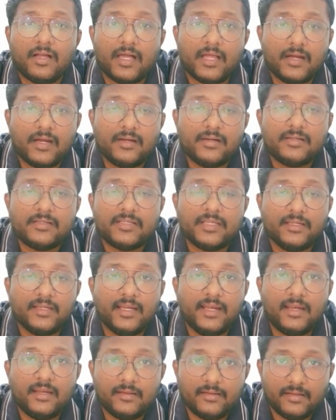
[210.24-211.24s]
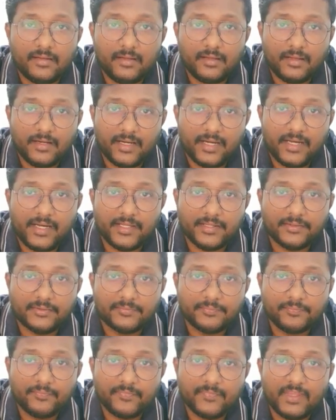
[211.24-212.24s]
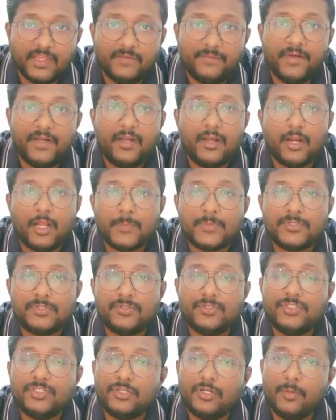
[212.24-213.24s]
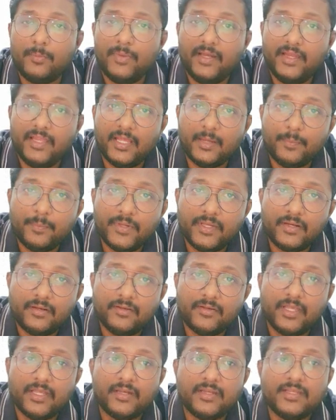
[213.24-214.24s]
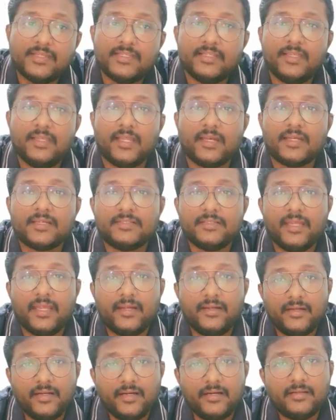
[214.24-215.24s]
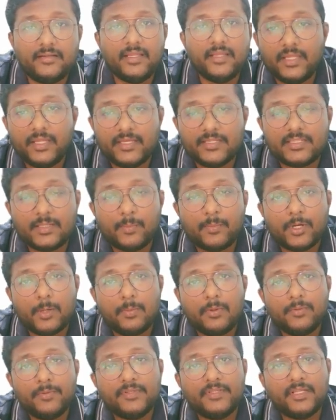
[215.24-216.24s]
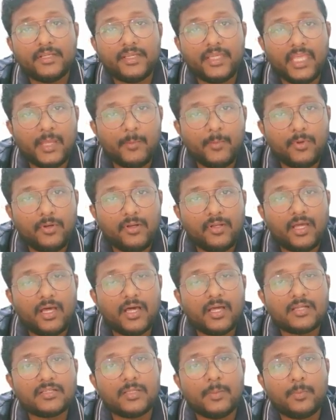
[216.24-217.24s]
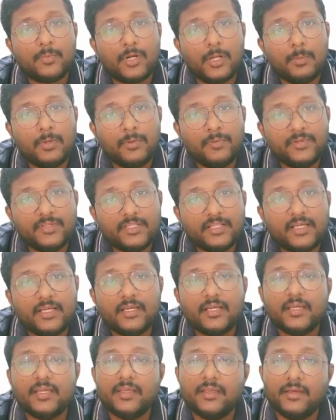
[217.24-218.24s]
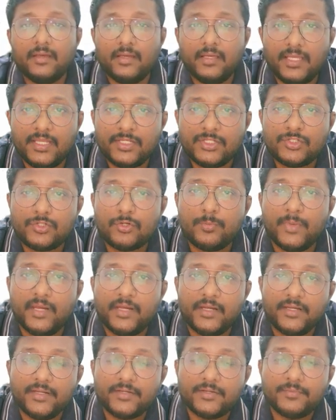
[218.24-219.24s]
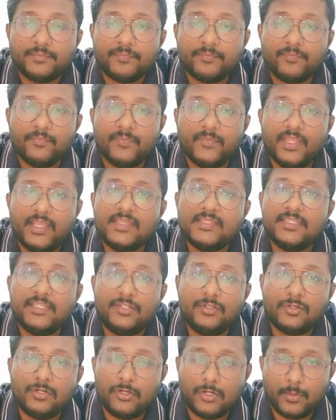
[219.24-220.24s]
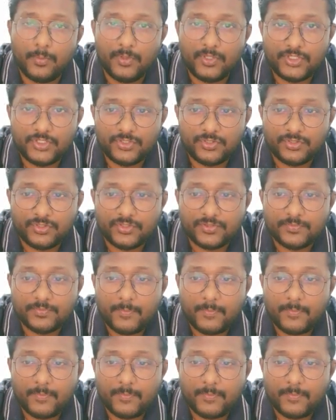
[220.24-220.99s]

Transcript: current signal reading. If it drops to 0 milliampere, you can easily understand that there is some problem with the cable or some problem with the instrument. Easy to troubleshoot.